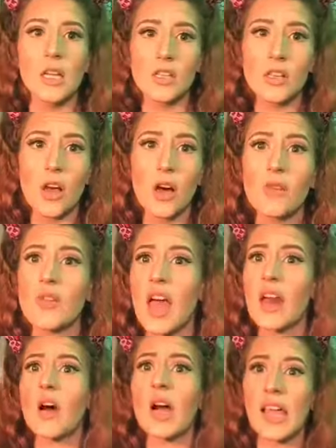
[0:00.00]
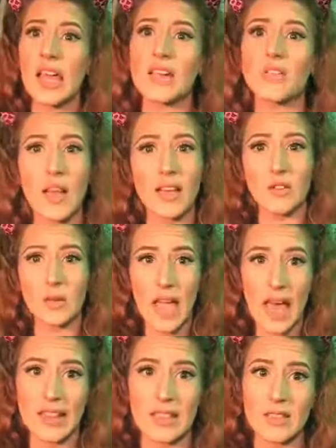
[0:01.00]
you know, we are all here trying to
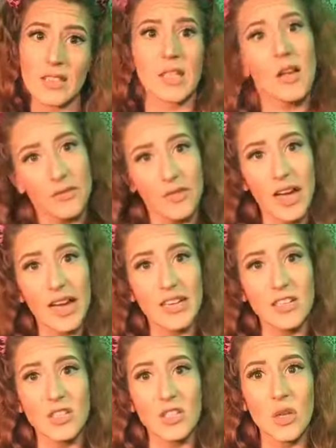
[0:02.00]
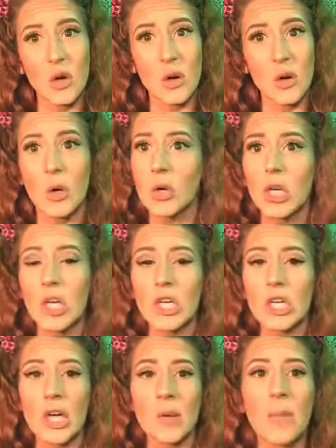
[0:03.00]
get somewhere, so
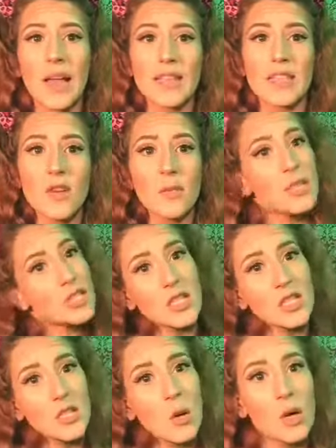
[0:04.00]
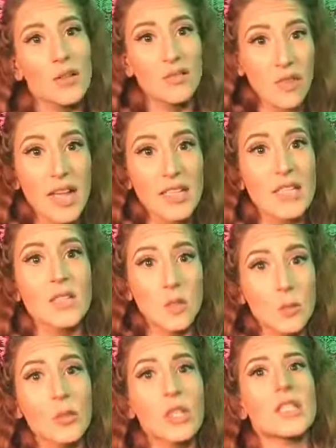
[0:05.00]
might as well be just all friends and
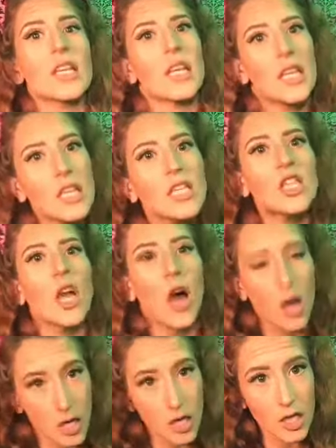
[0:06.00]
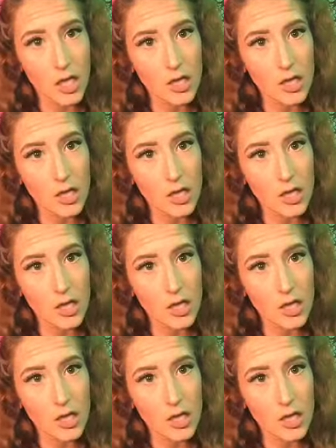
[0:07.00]
support each other.